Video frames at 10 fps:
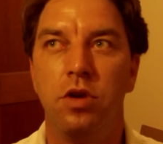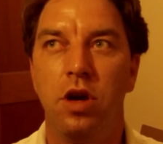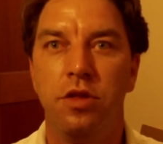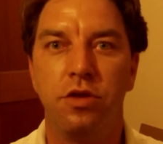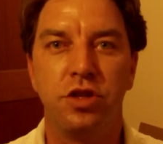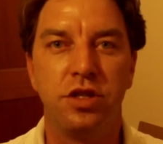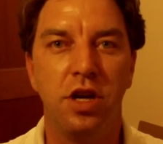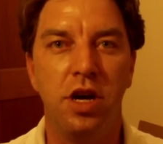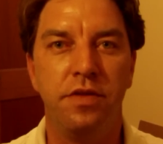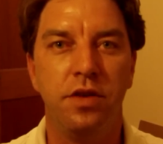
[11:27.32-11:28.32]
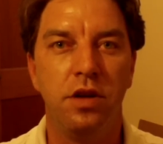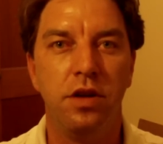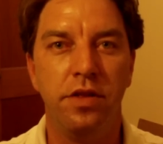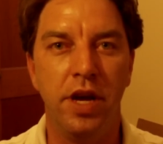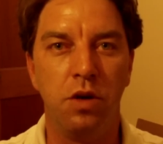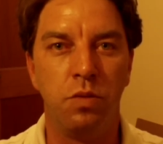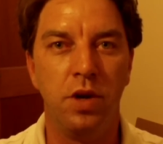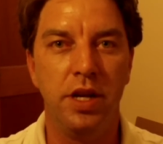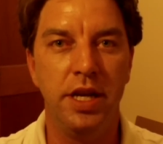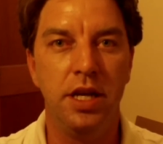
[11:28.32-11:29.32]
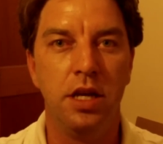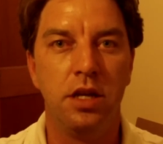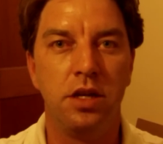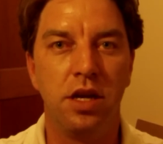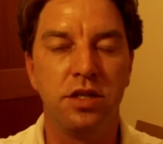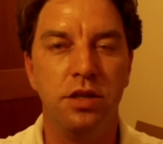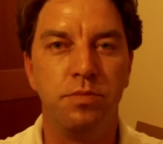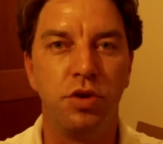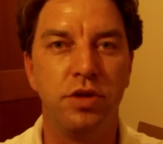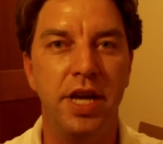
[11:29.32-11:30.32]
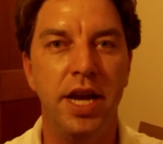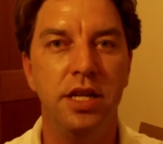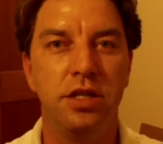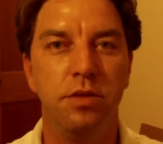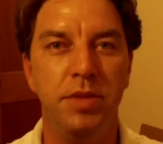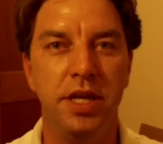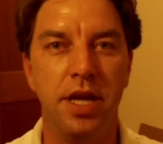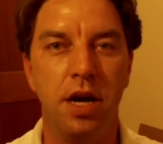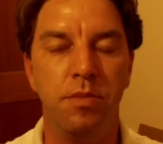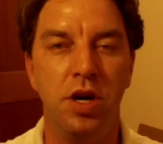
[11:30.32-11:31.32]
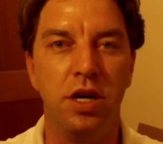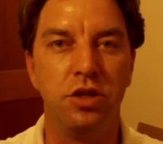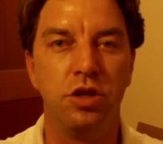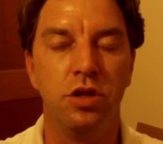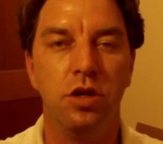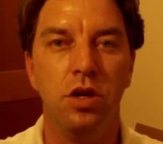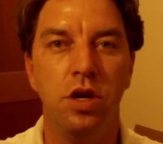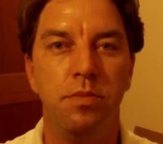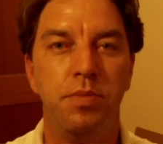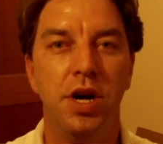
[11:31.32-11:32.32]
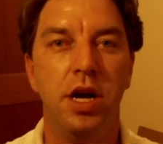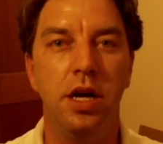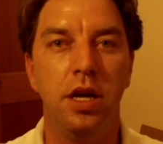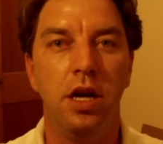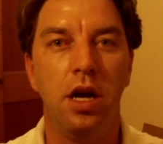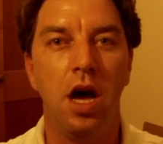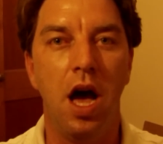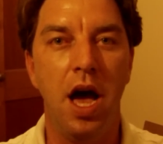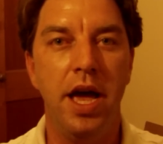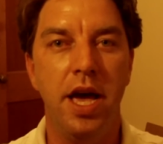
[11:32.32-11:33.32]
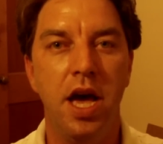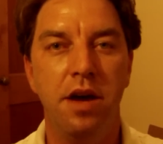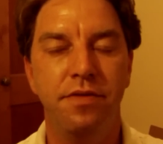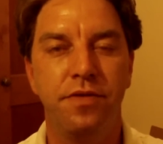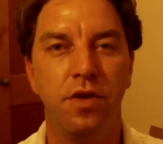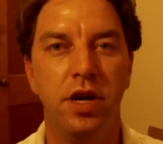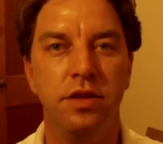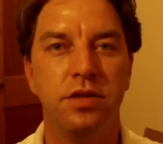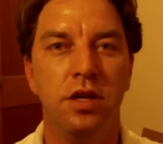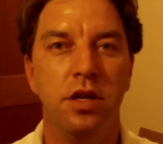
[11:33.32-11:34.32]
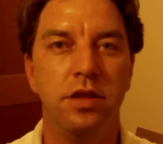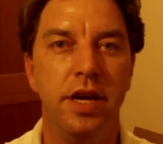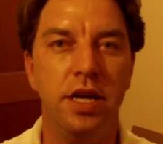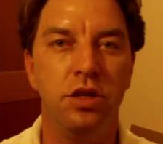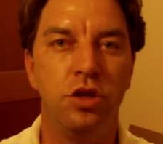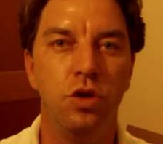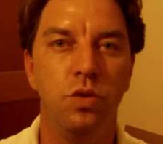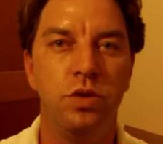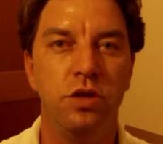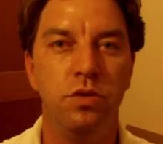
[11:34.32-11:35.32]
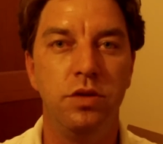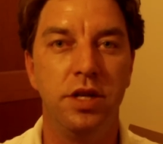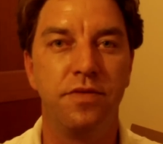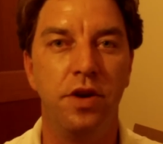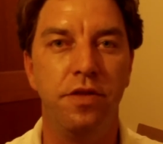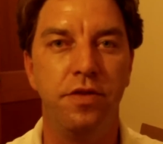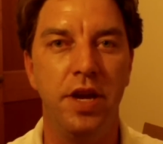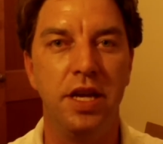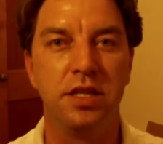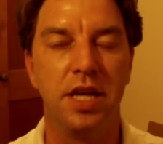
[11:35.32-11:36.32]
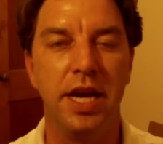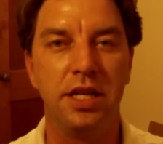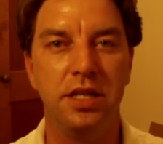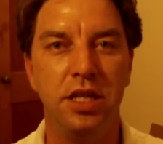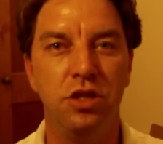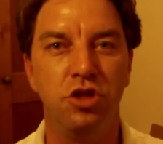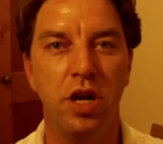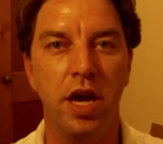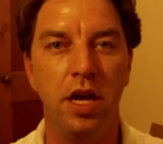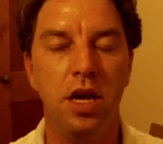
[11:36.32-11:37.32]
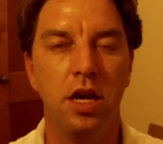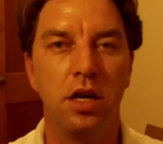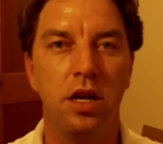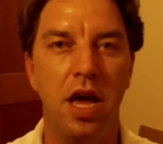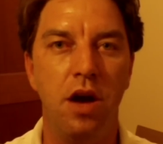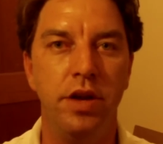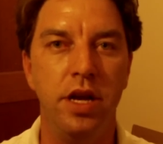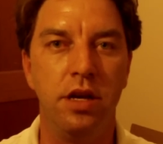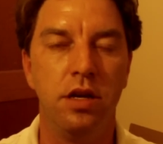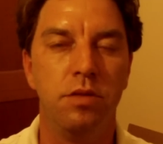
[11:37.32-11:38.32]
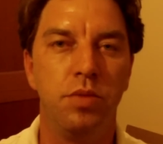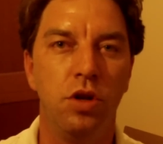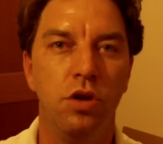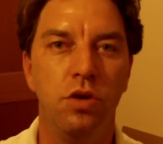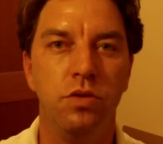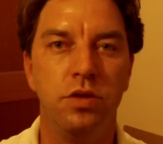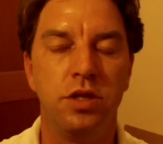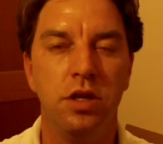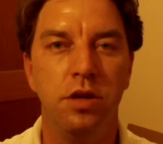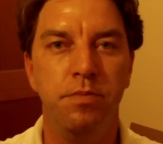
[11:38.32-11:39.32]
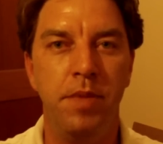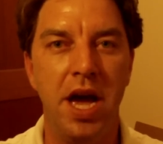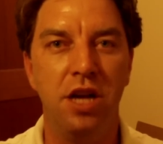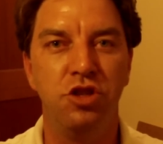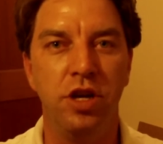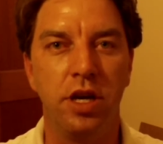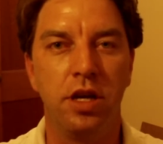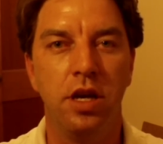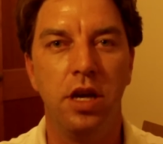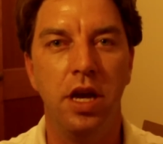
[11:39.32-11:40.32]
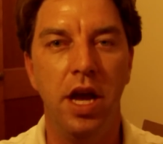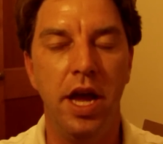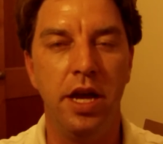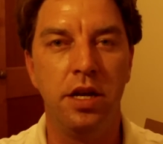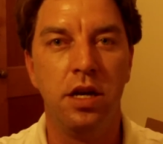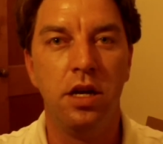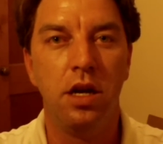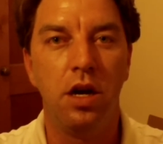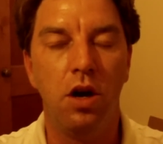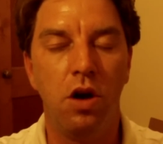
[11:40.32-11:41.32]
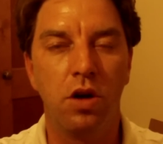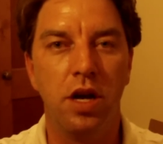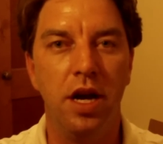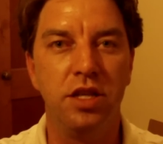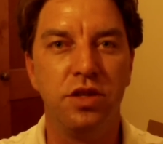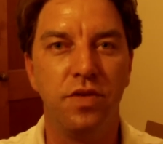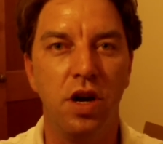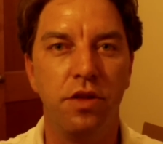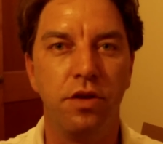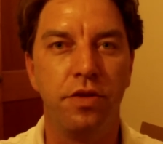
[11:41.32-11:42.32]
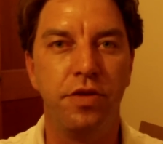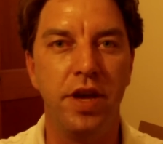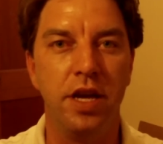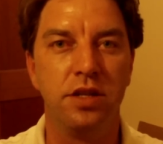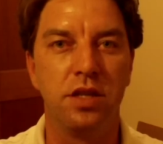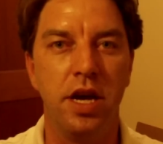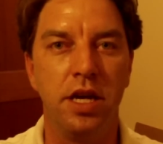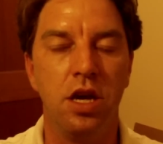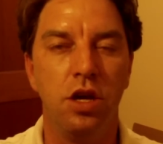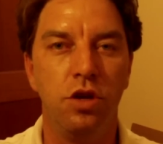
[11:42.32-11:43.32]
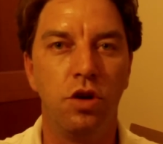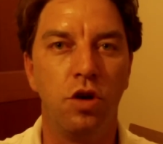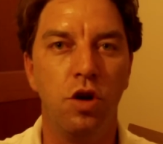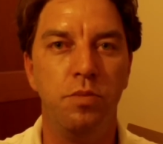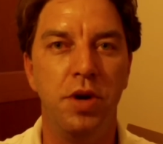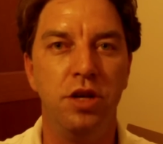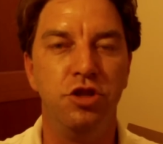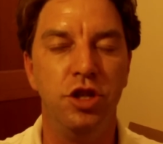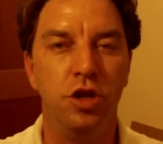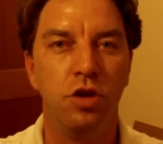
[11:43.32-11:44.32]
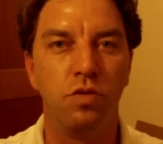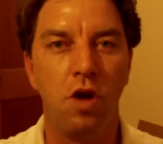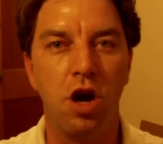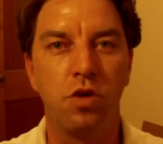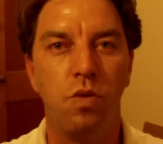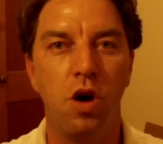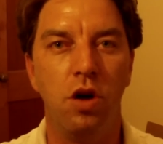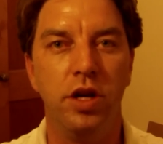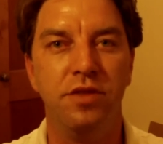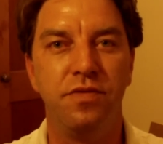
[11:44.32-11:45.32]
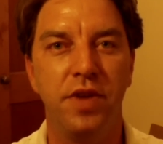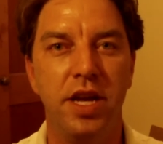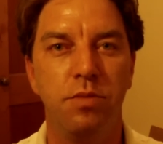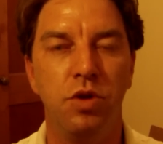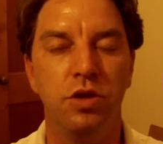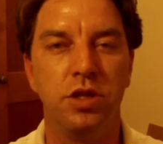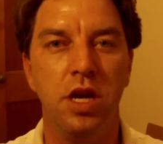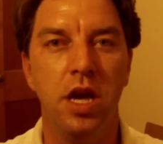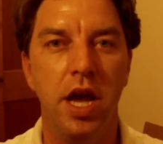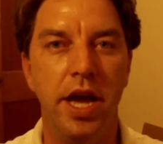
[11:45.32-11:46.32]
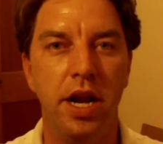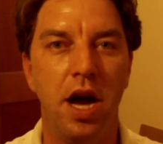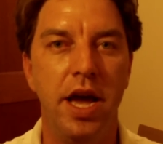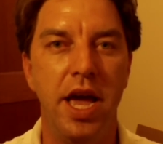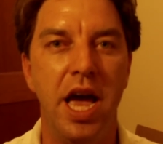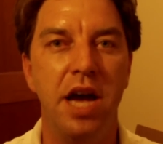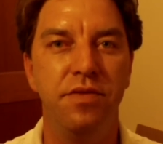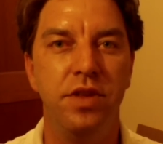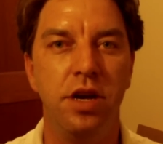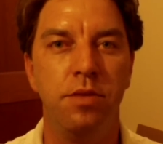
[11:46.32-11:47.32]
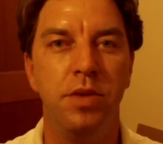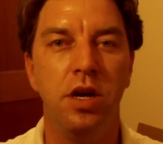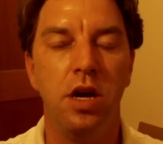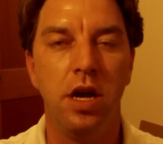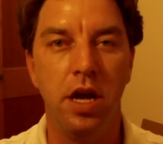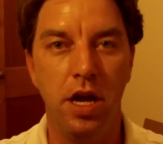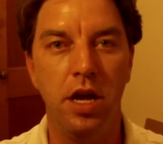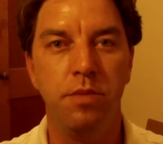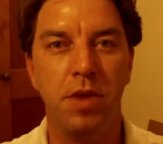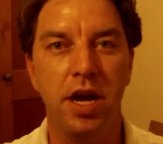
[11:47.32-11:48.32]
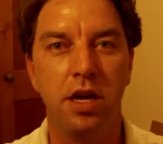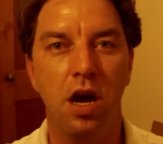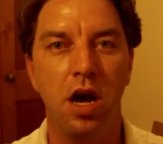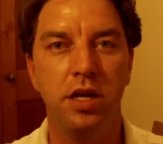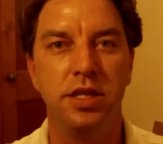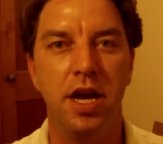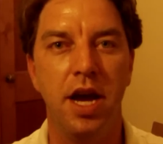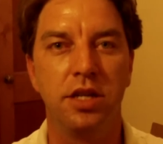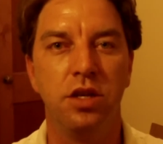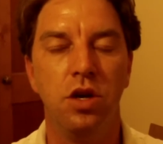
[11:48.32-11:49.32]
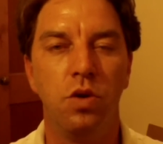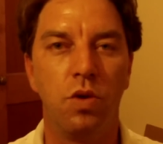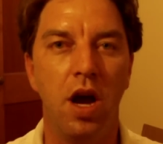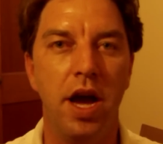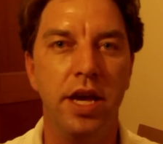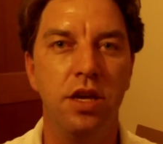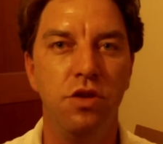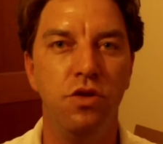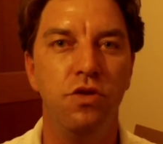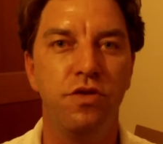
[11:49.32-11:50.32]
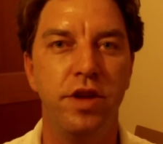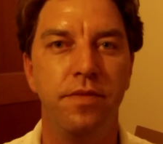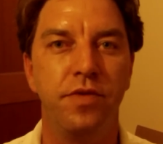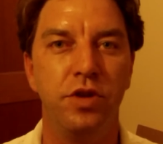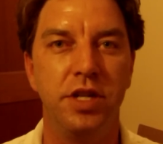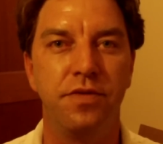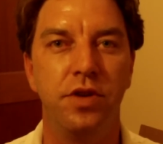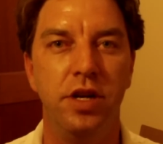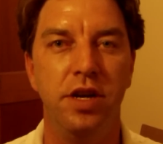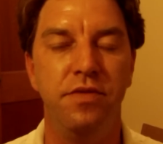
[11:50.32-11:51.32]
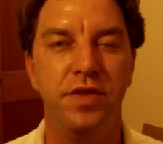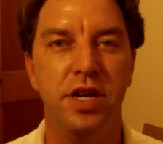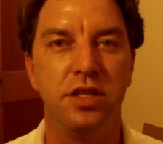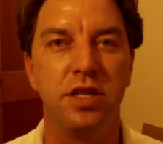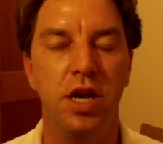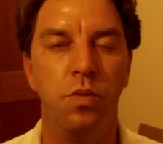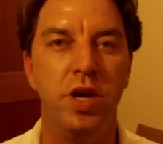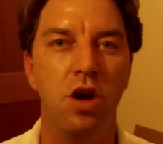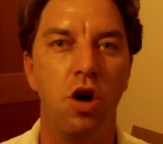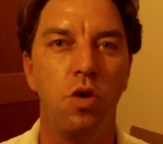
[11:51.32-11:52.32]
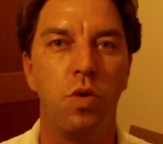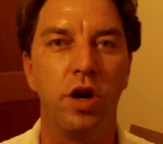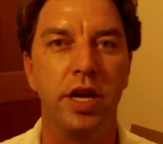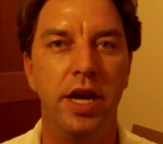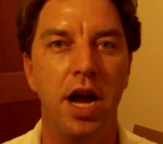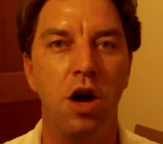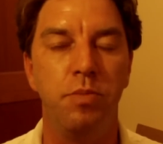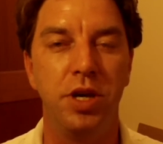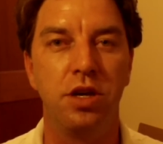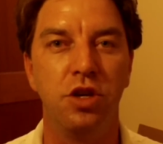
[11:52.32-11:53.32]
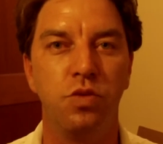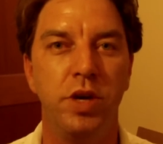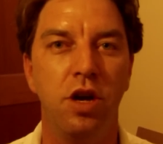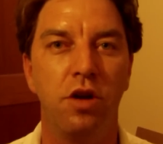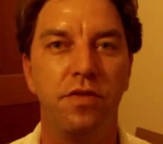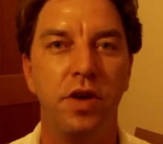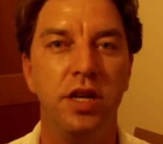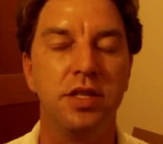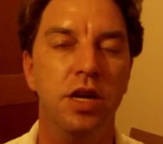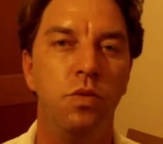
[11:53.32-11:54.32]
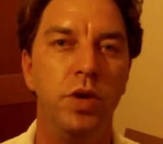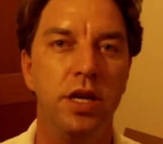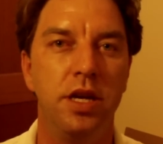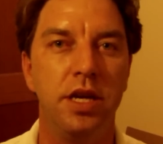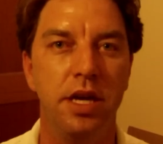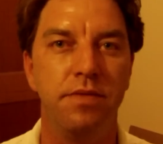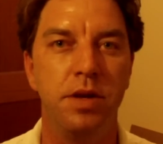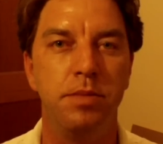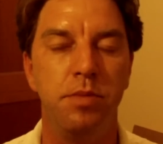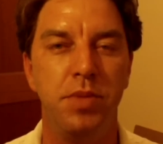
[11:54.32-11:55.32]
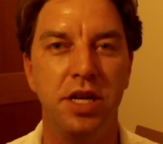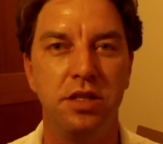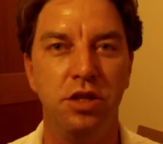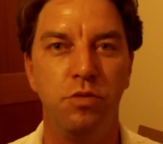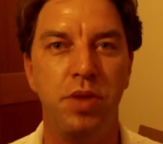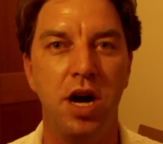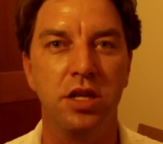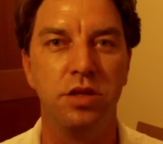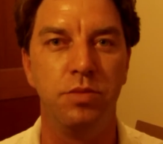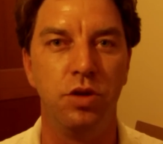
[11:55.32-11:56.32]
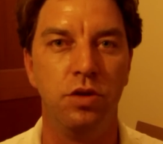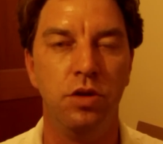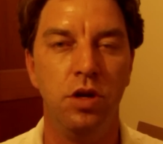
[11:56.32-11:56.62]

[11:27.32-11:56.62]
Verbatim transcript: other stuff that really doesn't pertain to me that much. But I have friends that do do different things like DJ, clowning, balloons, magic, and all kinds of other things like Euro bungee, rock wall, inflatables. And I have them in my contacts where I can use them for different events and we all work it out because we are friends and we can give them the best deal possible.